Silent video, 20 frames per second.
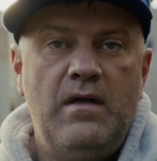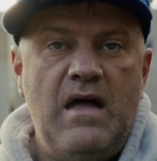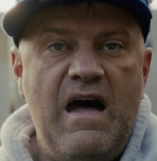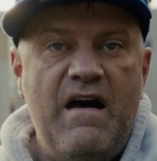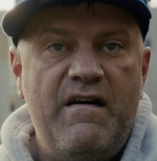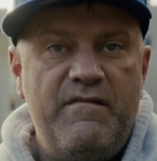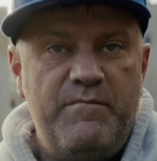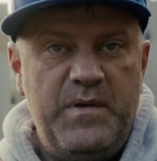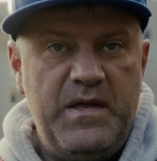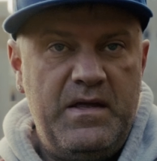
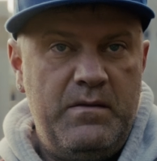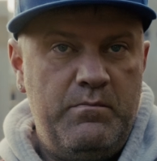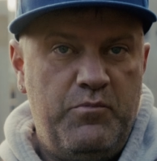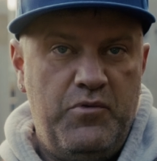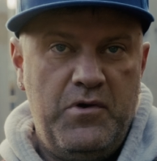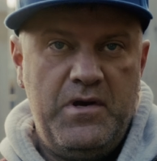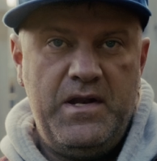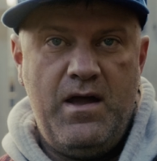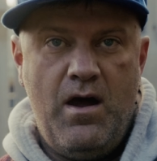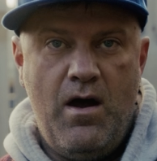I've been
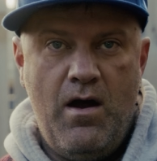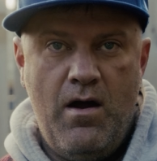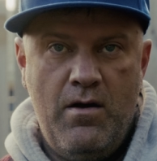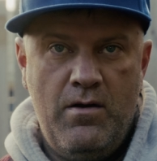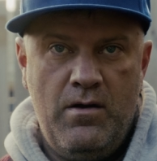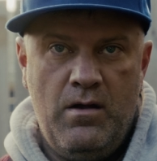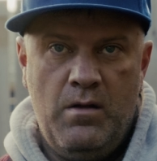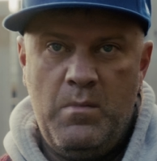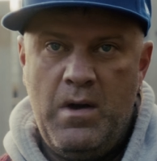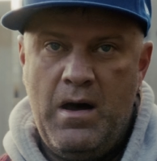pretty
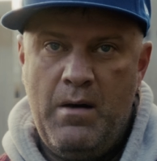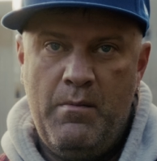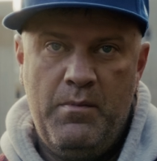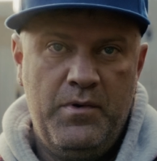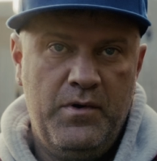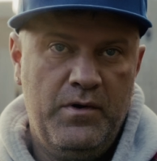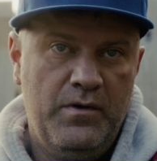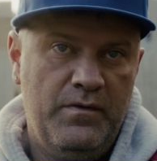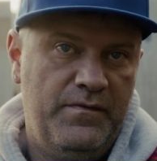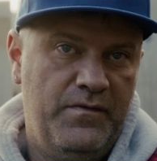hard on Mount
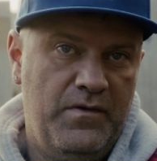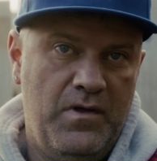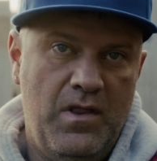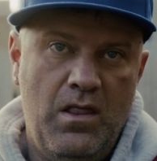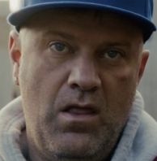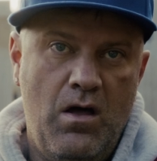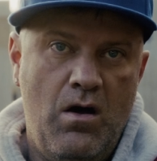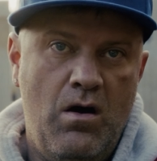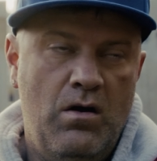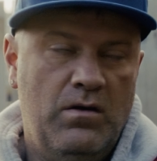Pearl for a
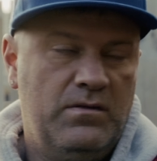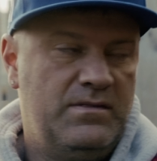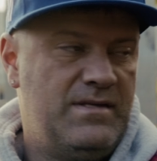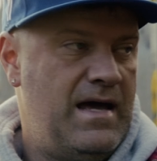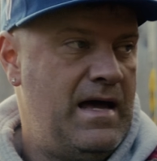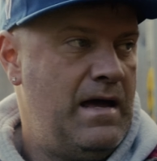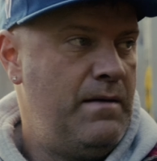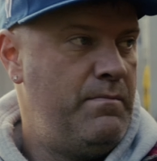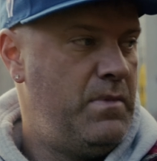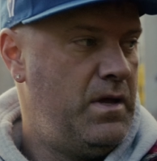long
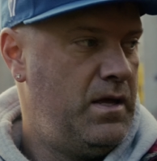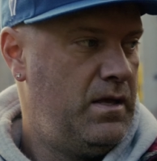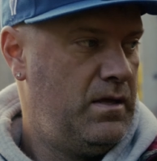time.